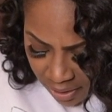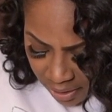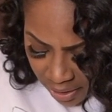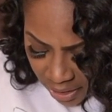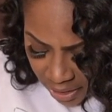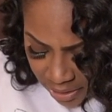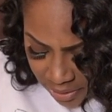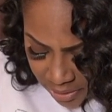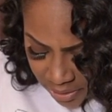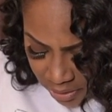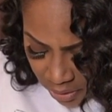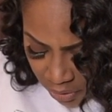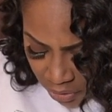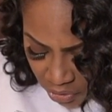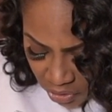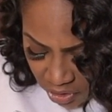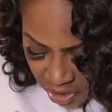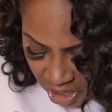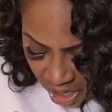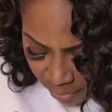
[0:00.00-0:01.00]
And so you
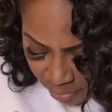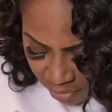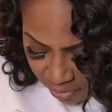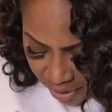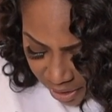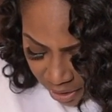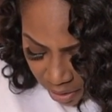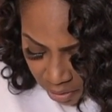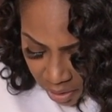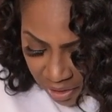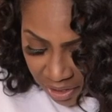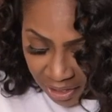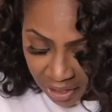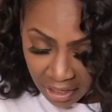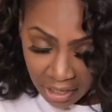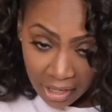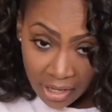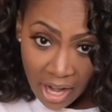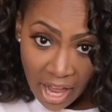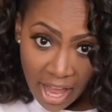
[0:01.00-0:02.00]
just come around.
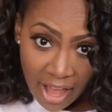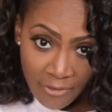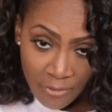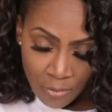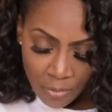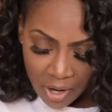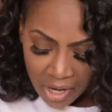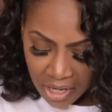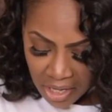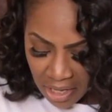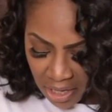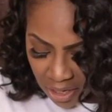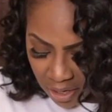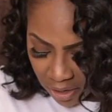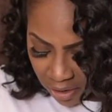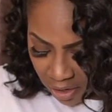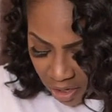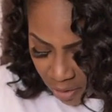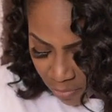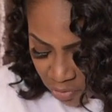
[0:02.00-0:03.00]
Again, I have one
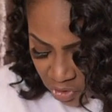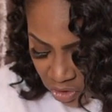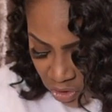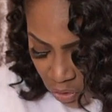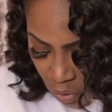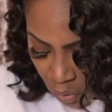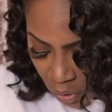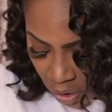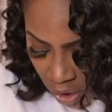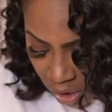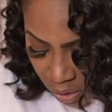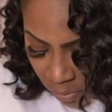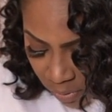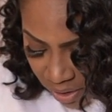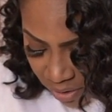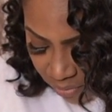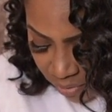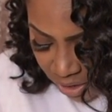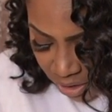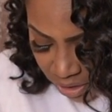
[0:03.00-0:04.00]
here, and I'm just going all the
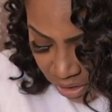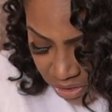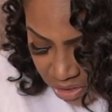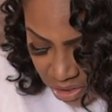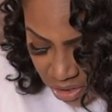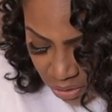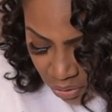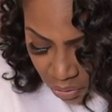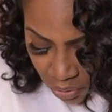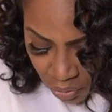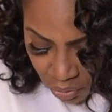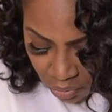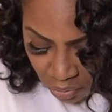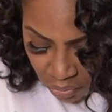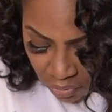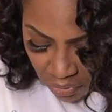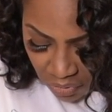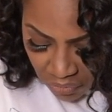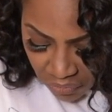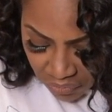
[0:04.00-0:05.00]
way around
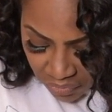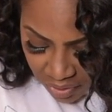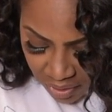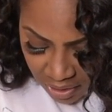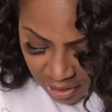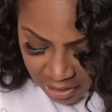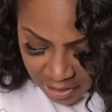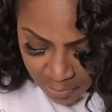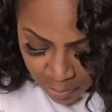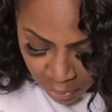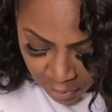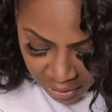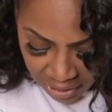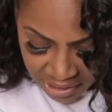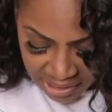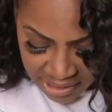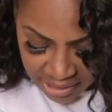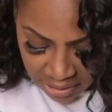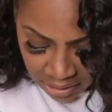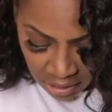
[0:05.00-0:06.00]
until it's
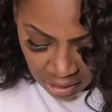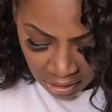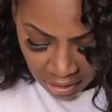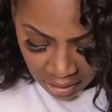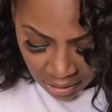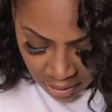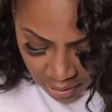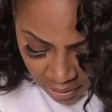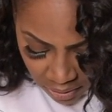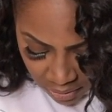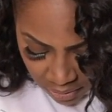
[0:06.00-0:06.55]
pretty snug.